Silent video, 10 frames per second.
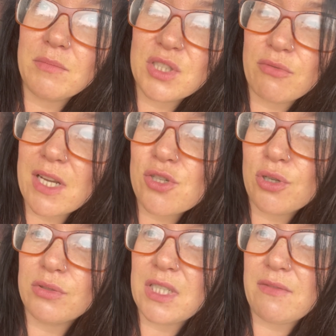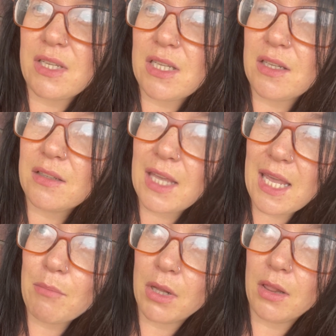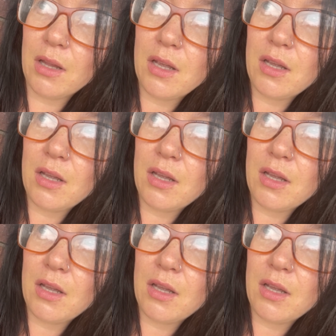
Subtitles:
terrestrial TV, cable,